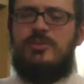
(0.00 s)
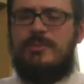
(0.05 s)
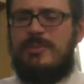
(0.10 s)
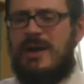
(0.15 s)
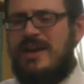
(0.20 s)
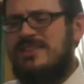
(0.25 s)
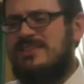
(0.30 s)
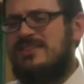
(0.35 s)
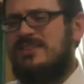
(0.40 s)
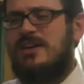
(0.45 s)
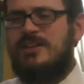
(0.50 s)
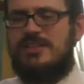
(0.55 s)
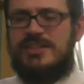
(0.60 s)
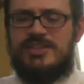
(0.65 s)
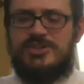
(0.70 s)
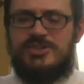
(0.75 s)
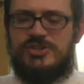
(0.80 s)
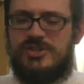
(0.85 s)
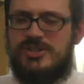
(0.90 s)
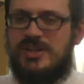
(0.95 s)
my son,
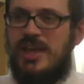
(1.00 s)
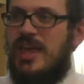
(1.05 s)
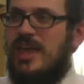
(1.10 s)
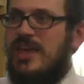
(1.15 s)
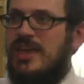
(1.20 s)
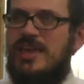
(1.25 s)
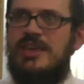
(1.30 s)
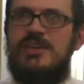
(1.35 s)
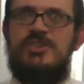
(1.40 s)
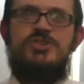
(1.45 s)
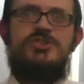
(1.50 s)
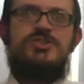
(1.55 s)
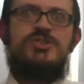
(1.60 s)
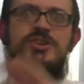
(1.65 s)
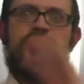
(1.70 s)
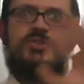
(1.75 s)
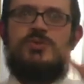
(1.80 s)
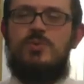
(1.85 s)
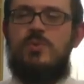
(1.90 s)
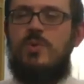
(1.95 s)
he's
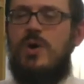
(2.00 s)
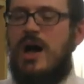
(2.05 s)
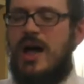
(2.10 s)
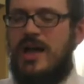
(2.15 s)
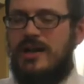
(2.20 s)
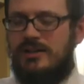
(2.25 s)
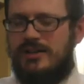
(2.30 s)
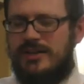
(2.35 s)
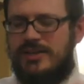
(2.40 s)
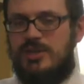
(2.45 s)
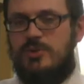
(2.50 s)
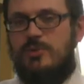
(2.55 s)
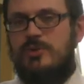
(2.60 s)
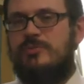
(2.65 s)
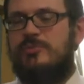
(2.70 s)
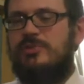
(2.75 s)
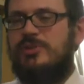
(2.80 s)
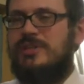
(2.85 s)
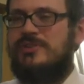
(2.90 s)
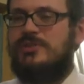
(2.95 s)
just wild like you
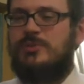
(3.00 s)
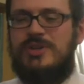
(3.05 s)
wouldn't believe.